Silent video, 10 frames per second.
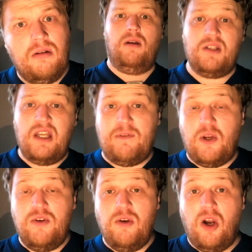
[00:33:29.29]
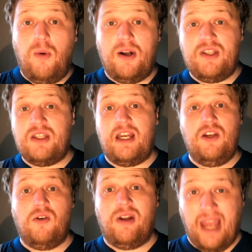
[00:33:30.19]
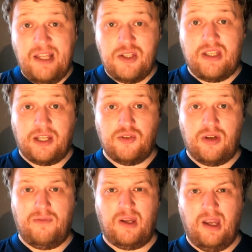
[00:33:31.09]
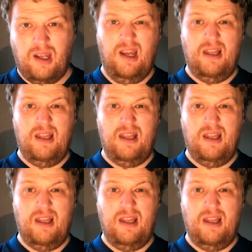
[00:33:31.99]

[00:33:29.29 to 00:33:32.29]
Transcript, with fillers: Because even though you go on to say you're against sex trafficking,